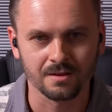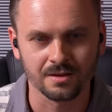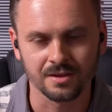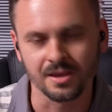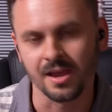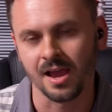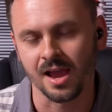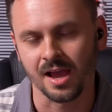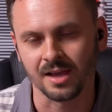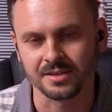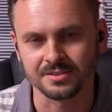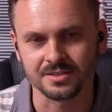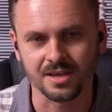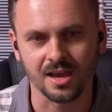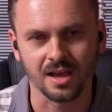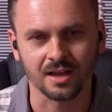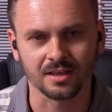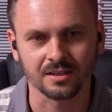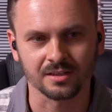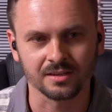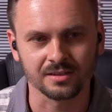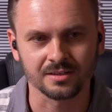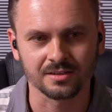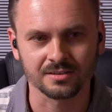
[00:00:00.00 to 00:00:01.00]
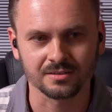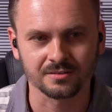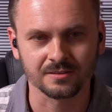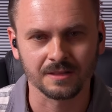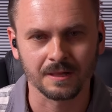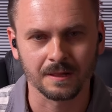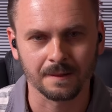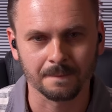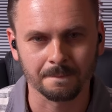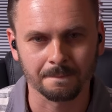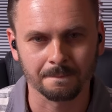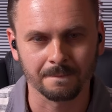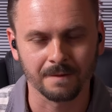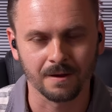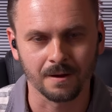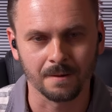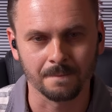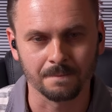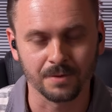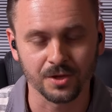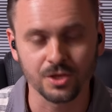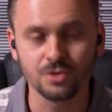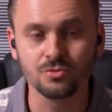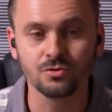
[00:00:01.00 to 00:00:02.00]
Yeah, exactly.
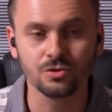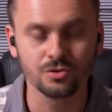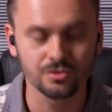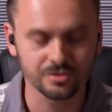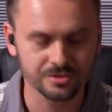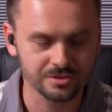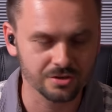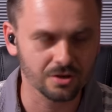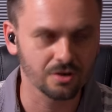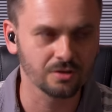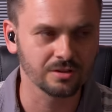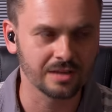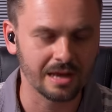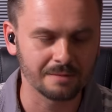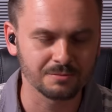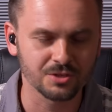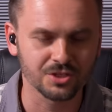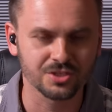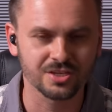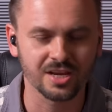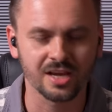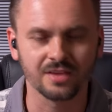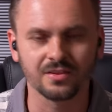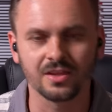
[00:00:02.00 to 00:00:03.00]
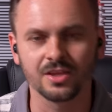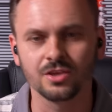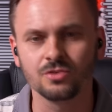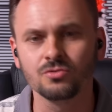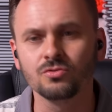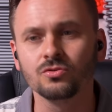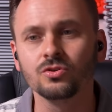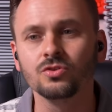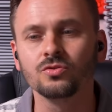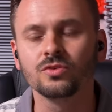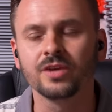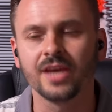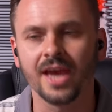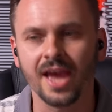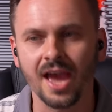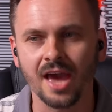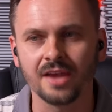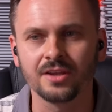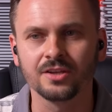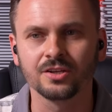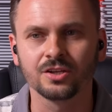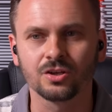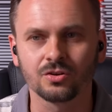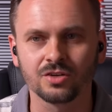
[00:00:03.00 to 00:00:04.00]
Um, but you, you, so I'm just saying that you you
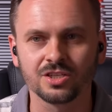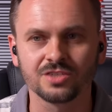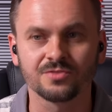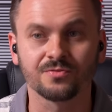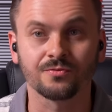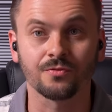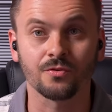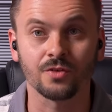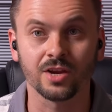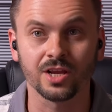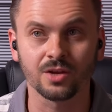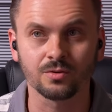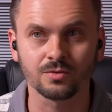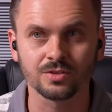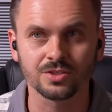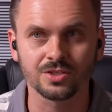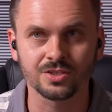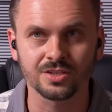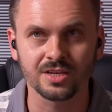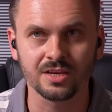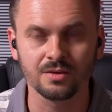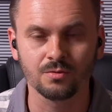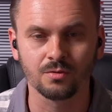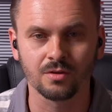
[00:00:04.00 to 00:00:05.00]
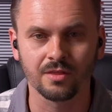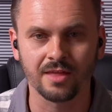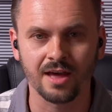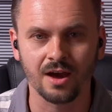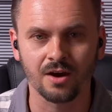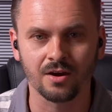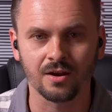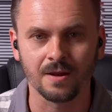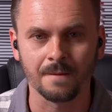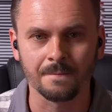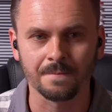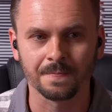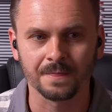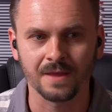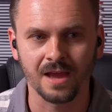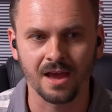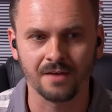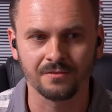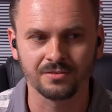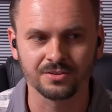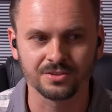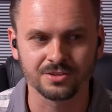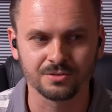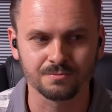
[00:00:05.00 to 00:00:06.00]
can increase frequency without
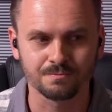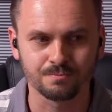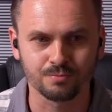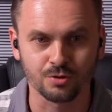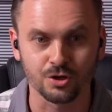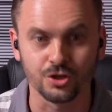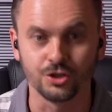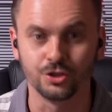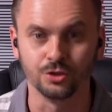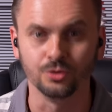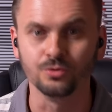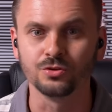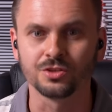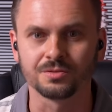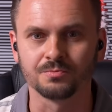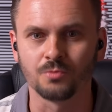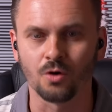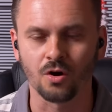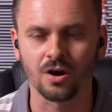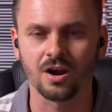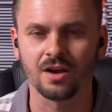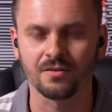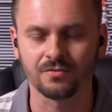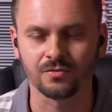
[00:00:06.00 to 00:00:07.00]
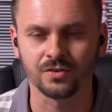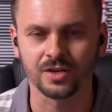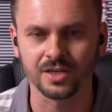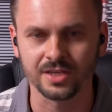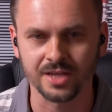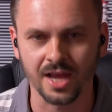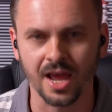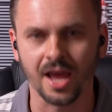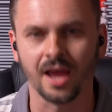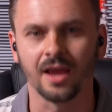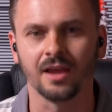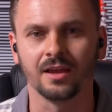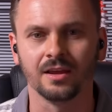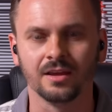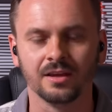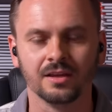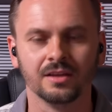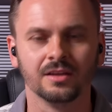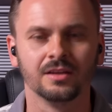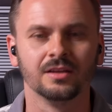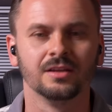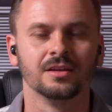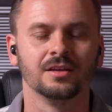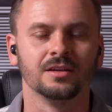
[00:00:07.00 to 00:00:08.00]
having to produce more every day.
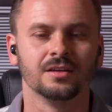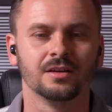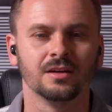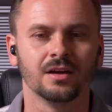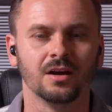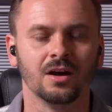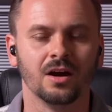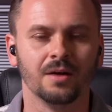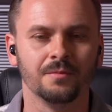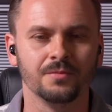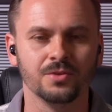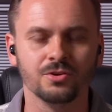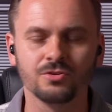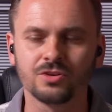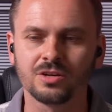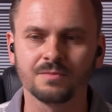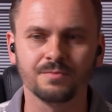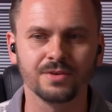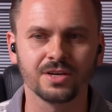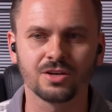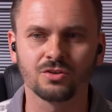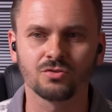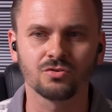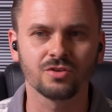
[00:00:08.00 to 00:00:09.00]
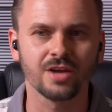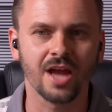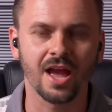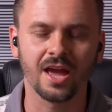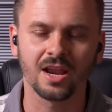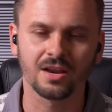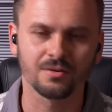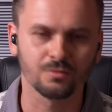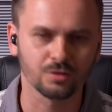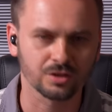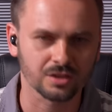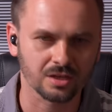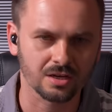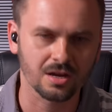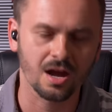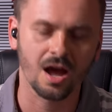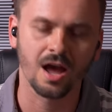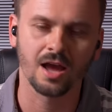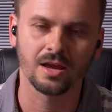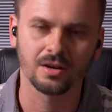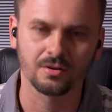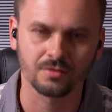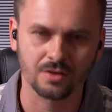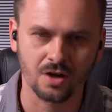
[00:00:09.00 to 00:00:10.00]
Um, you could be creative with the
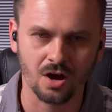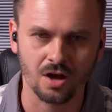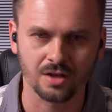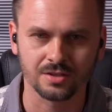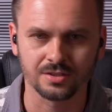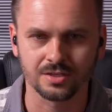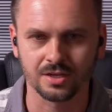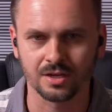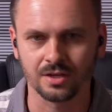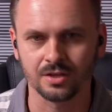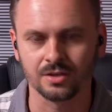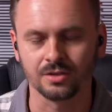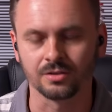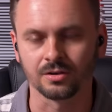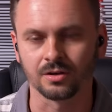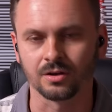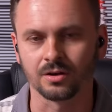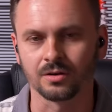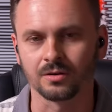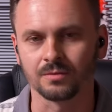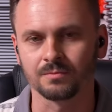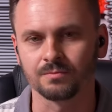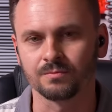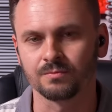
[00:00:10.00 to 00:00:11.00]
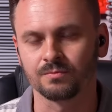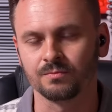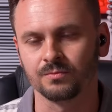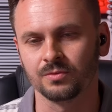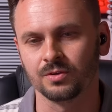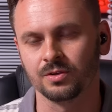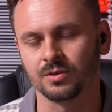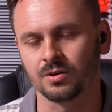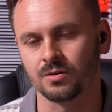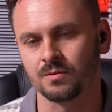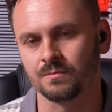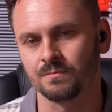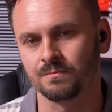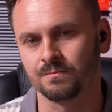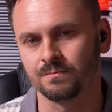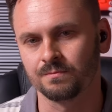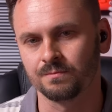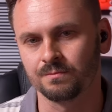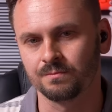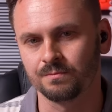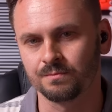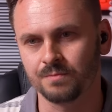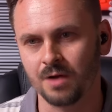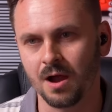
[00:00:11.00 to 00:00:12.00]
kind of content you're you're
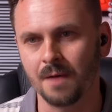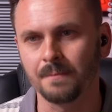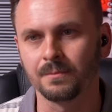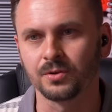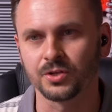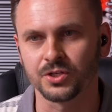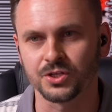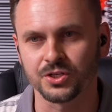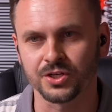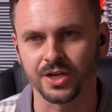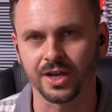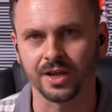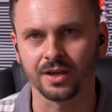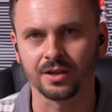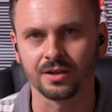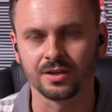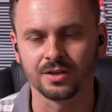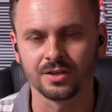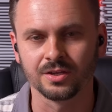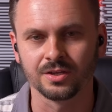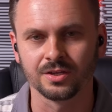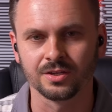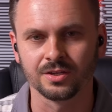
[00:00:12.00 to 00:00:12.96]
publishing,